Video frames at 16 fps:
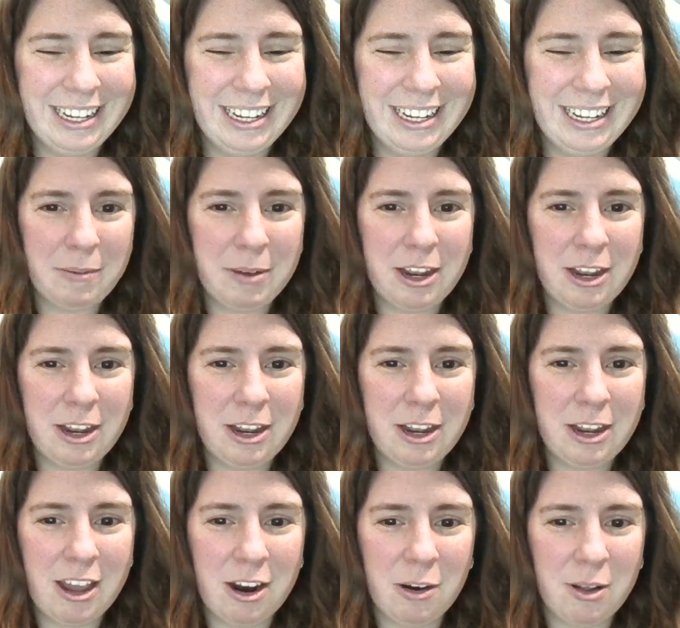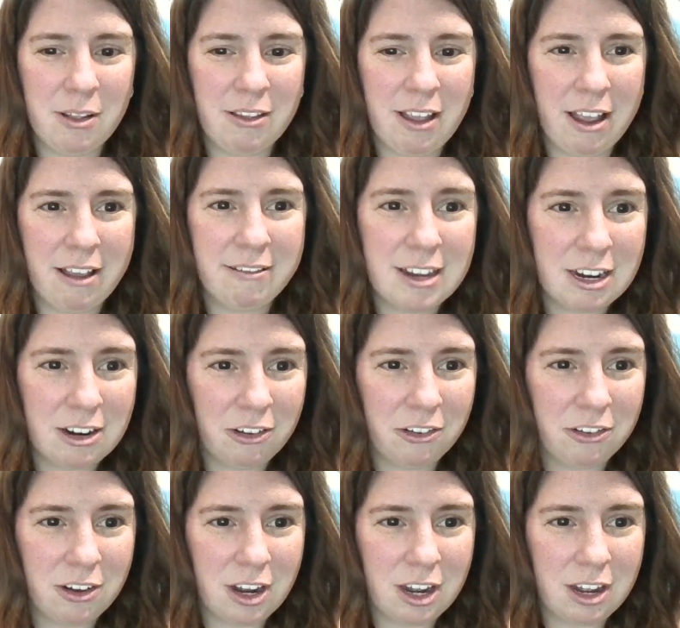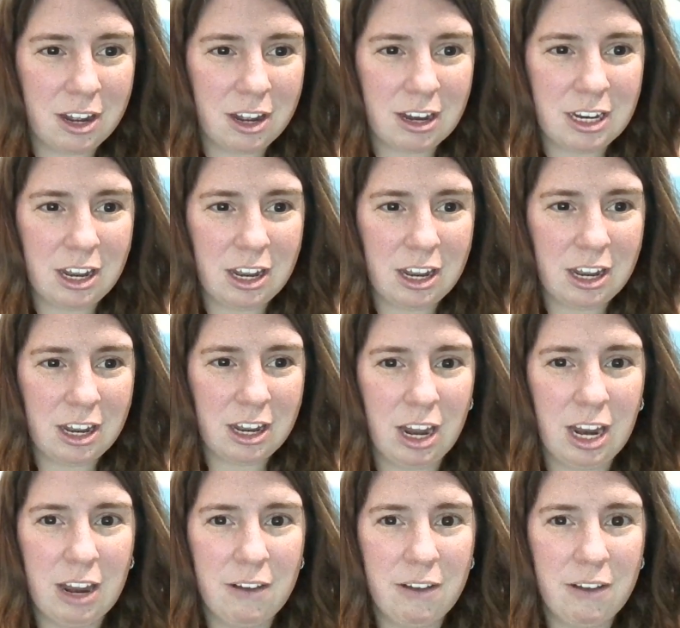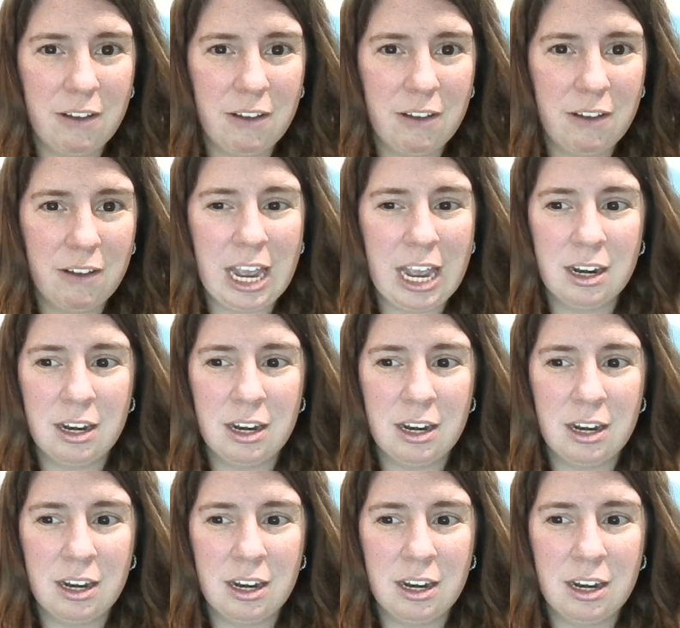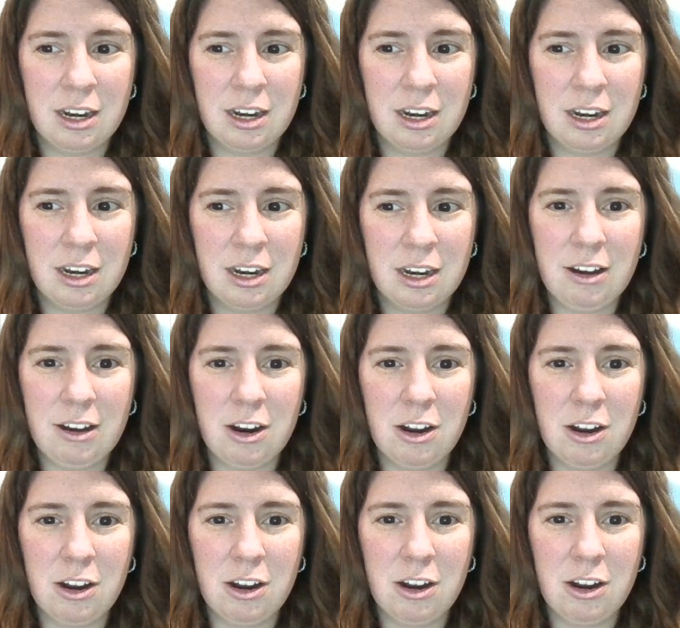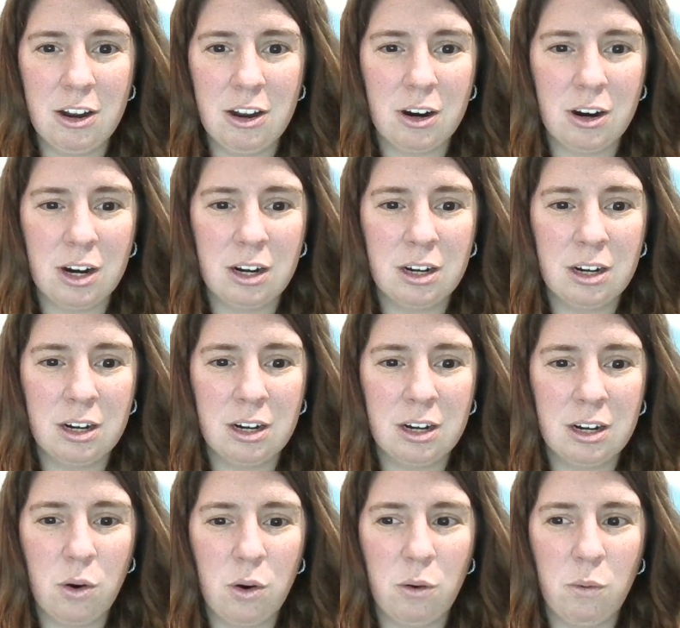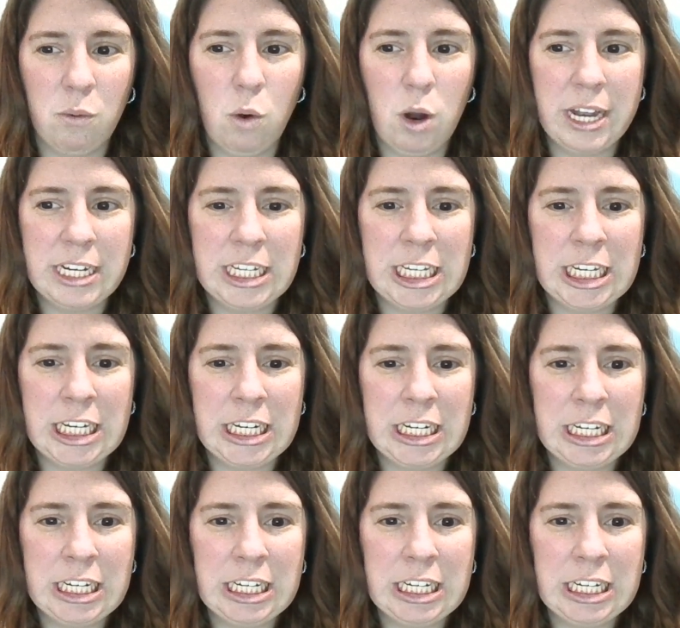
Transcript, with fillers: yeah, I'm curious to hear what size needles you guys like to use. Like if I want to get 0s or what.